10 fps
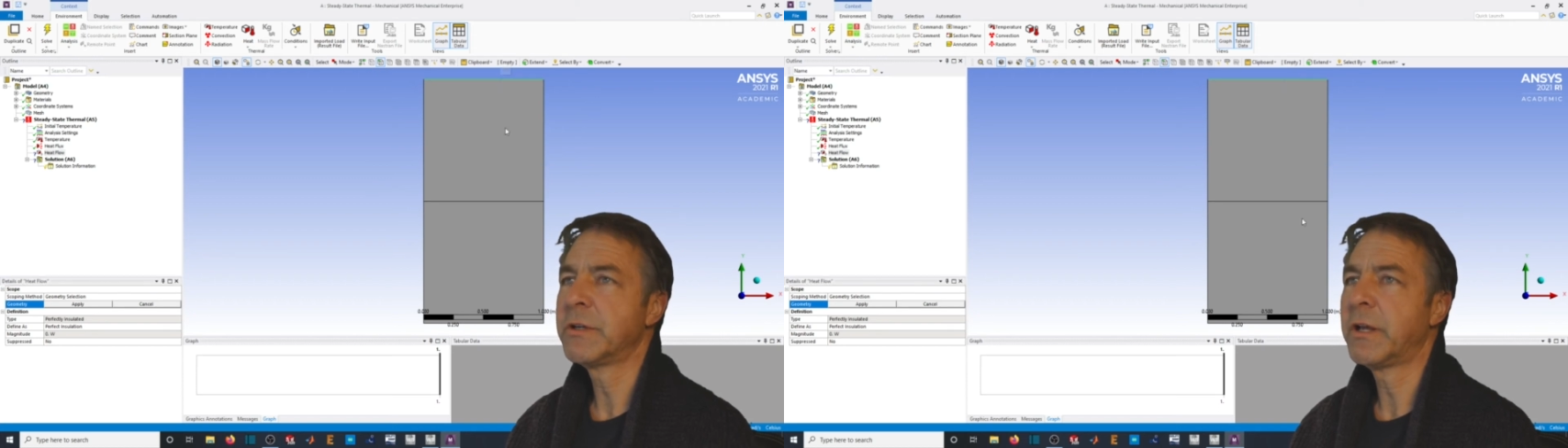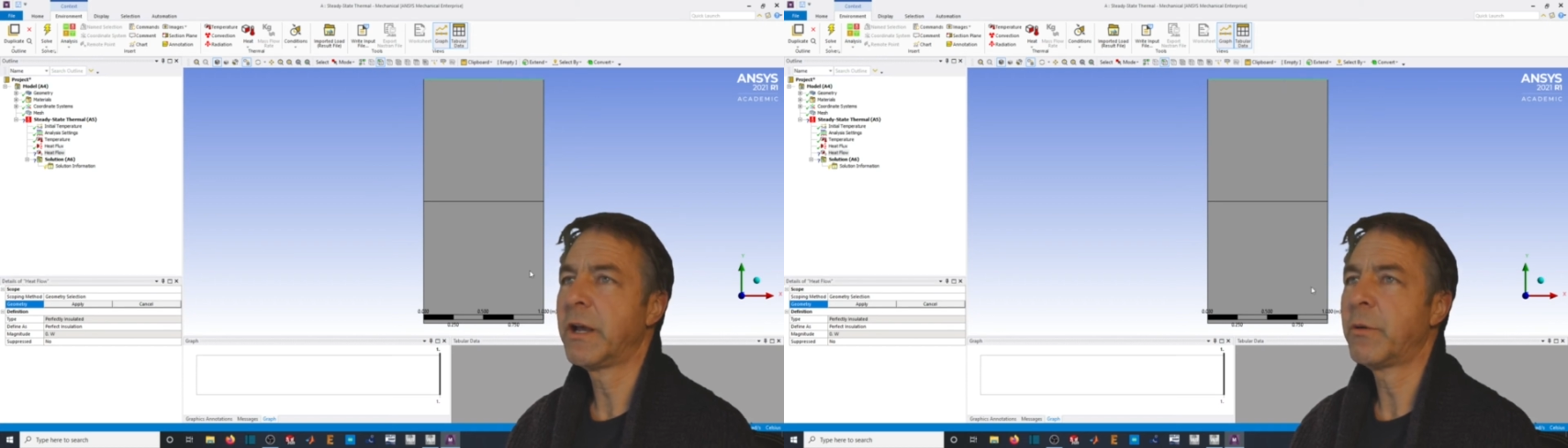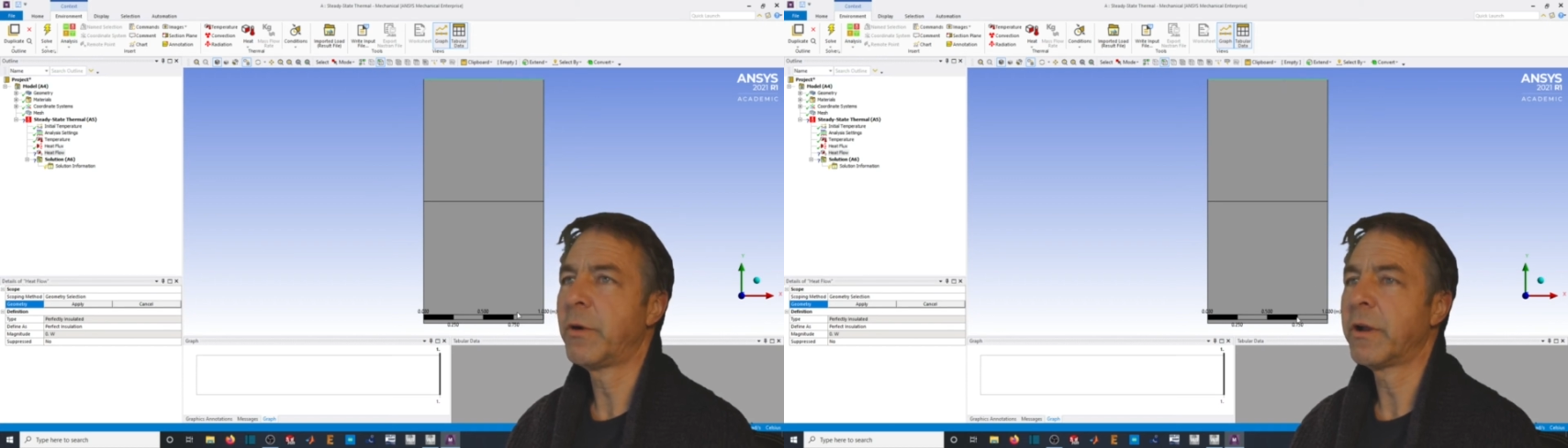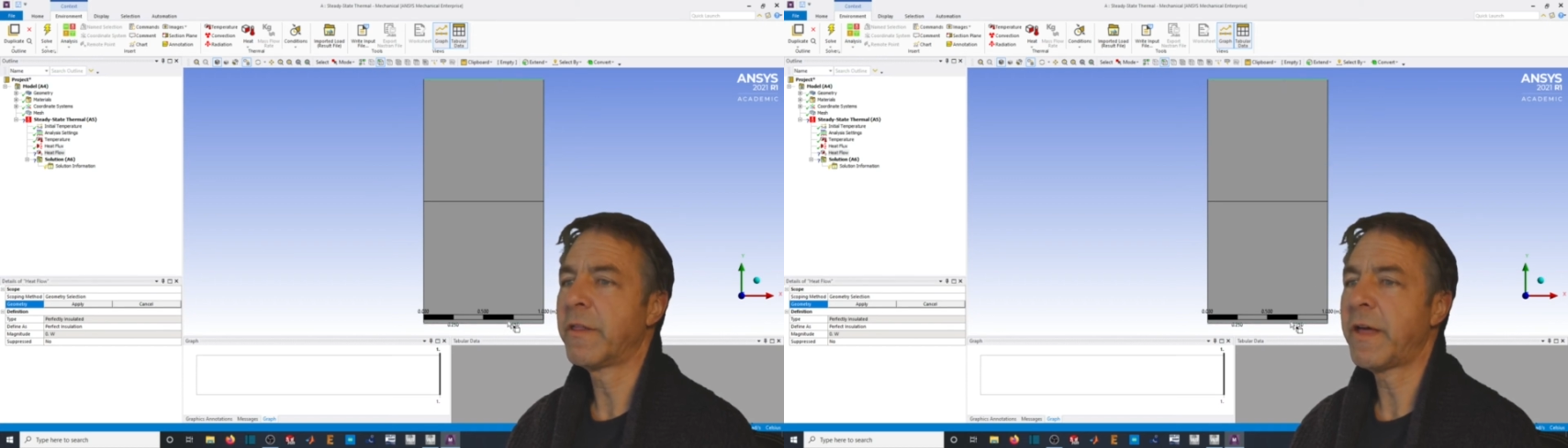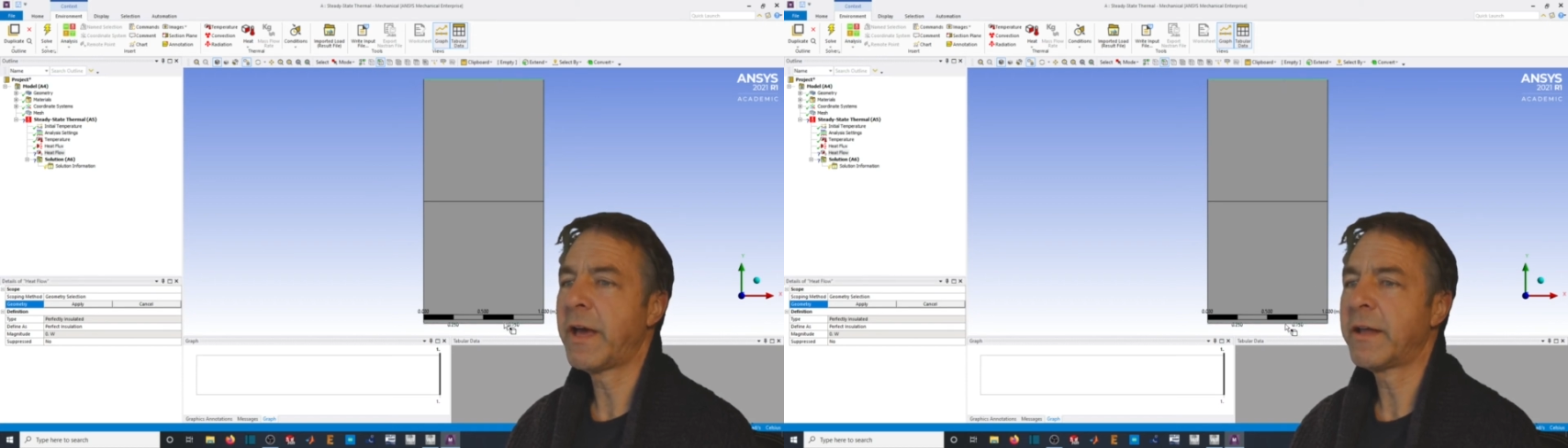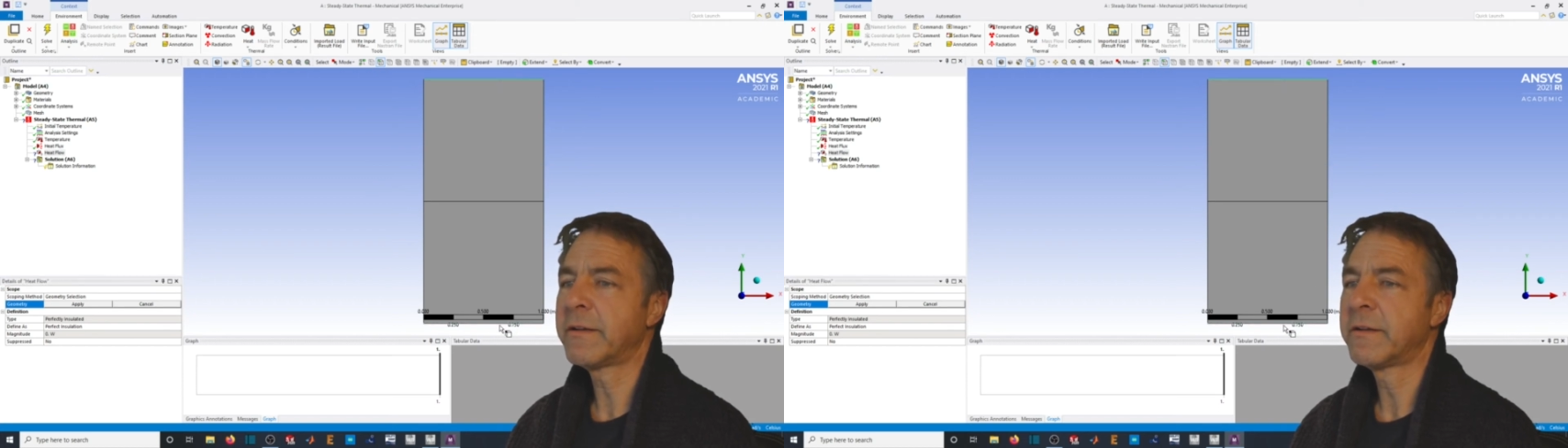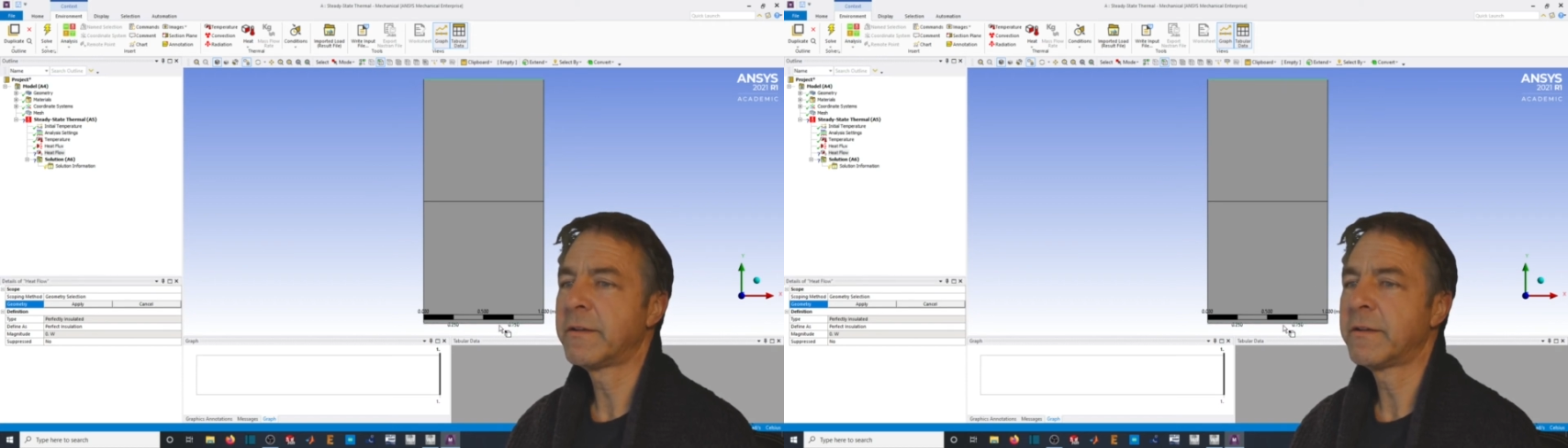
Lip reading: and I want that